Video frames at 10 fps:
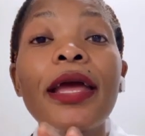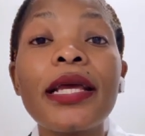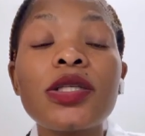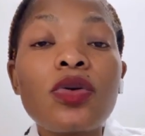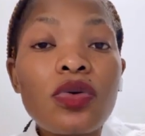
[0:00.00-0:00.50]

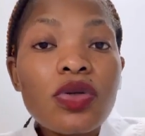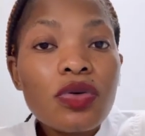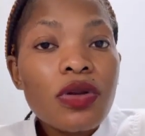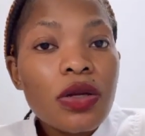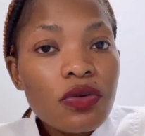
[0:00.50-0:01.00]
It
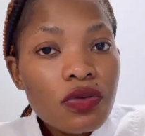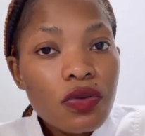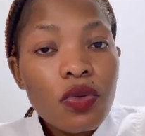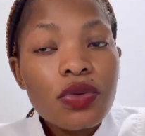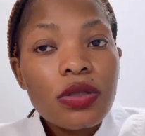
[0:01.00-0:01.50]
also
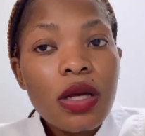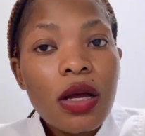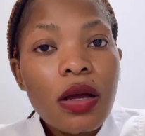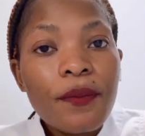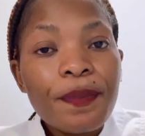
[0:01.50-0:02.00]
recruit
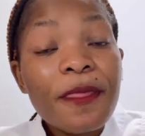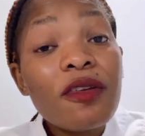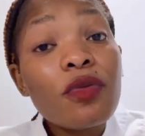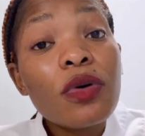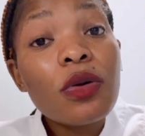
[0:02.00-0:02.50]

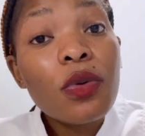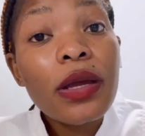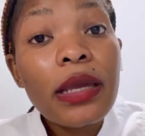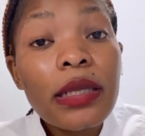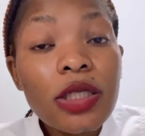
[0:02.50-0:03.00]
if you want to
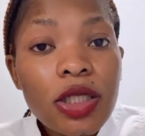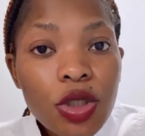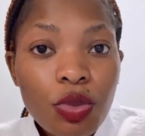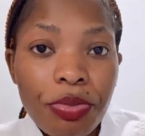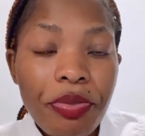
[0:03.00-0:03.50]
work in
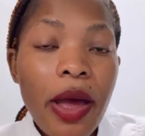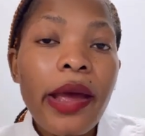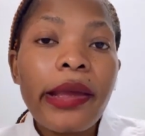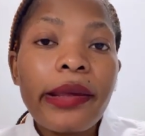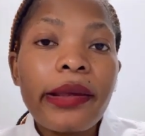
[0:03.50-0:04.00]

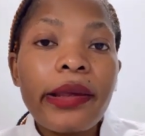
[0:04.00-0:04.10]
Dubai,